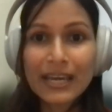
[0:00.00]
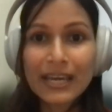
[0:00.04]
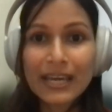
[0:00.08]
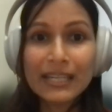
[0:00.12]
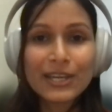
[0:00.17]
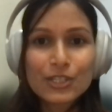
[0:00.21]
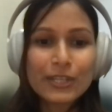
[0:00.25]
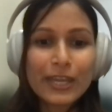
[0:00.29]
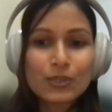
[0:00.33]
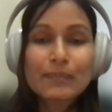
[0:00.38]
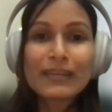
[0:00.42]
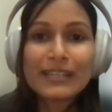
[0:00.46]

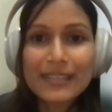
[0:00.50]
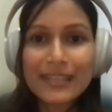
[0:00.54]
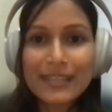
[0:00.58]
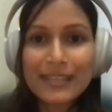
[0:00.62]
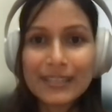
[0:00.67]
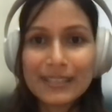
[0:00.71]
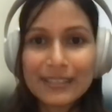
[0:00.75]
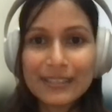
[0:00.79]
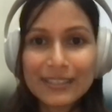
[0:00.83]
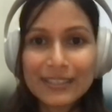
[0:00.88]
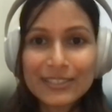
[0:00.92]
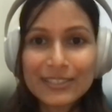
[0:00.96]
And
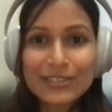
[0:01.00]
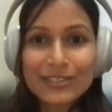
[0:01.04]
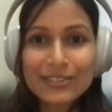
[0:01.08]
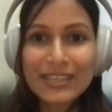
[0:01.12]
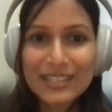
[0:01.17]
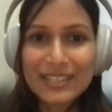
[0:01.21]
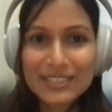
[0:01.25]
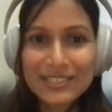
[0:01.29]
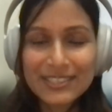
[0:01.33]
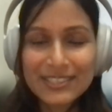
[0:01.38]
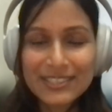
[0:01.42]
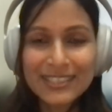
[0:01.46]

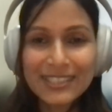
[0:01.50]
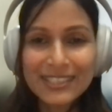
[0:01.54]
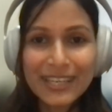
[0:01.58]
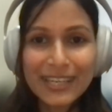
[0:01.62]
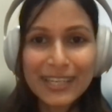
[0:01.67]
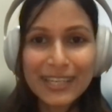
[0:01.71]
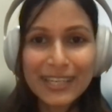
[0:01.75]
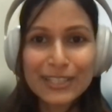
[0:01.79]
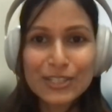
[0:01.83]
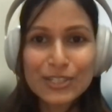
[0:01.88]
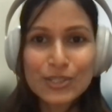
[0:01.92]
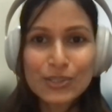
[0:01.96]
they
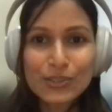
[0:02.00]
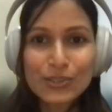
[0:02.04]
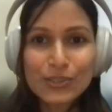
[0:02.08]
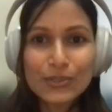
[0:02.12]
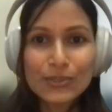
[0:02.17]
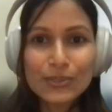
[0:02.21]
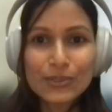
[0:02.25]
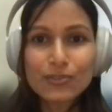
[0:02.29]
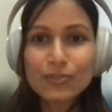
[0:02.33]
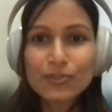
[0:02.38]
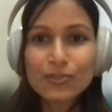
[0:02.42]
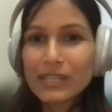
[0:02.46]
usually split
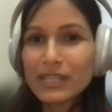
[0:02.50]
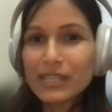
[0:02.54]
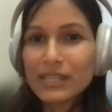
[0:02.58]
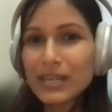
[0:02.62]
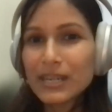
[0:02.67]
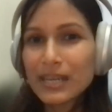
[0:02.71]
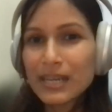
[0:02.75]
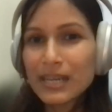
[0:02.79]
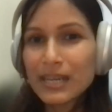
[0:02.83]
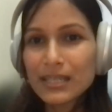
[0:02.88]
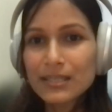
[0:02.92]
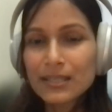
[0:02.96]
the
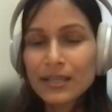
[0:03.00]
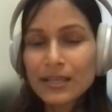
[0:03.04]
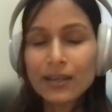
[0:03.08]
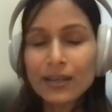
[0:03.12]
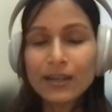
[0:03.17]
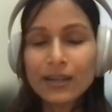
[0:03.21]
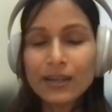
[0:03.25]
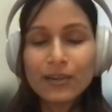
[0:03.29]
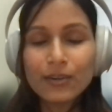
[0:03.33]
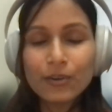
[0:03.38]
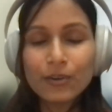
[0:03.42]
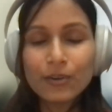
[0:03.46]
session
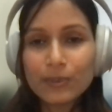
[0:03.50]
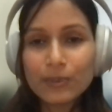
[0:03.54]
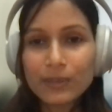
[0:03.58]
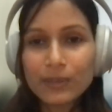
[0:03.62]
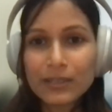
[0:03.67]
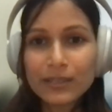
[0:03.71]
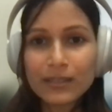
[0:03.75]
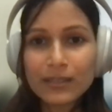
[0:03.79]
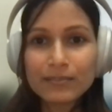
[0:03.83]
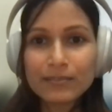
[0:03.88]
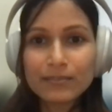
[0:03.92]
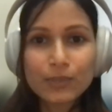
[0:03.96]
into
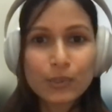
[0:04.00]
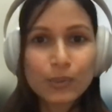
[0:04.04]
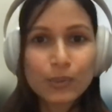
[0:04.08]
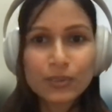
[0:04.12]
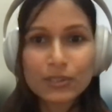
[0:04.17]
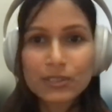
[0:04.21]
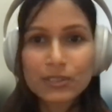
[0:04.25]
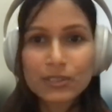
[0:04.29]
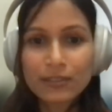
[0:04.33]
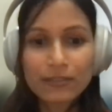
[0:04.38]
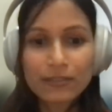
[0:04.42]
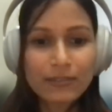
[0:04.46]
3 days
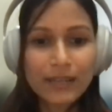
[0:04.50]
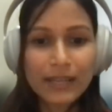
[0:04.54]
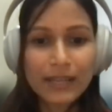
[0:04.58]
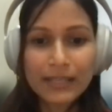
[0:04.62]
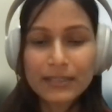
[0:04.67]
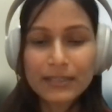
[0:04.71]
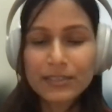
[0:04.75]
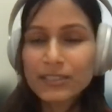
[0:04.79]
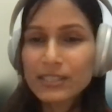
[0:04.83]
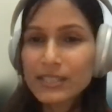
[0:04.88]
over the